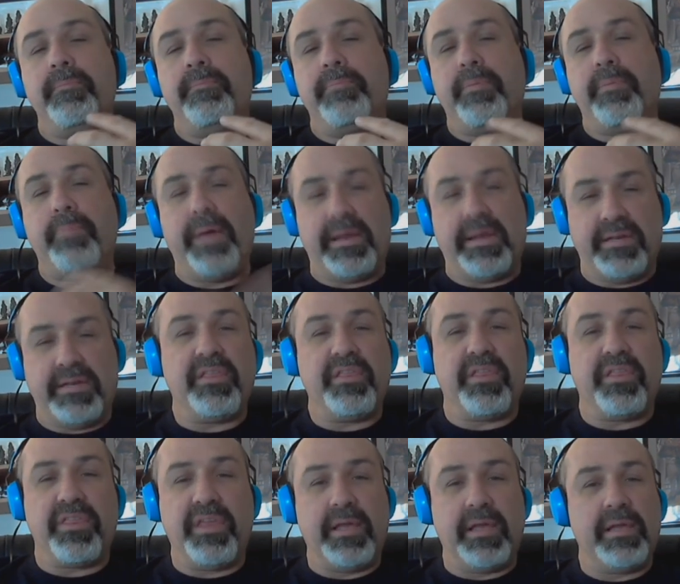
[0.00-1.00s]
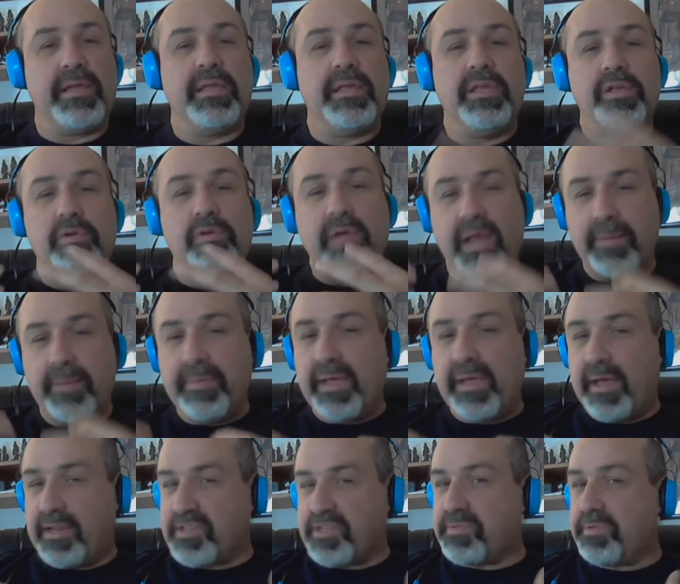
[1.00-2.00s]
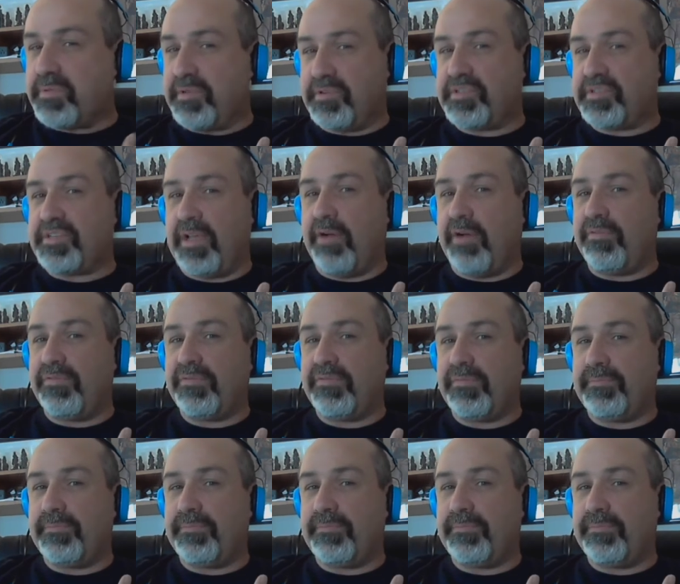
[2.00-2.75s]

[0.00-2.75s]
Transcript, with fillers: But back to the thing you got to be honest with yourself.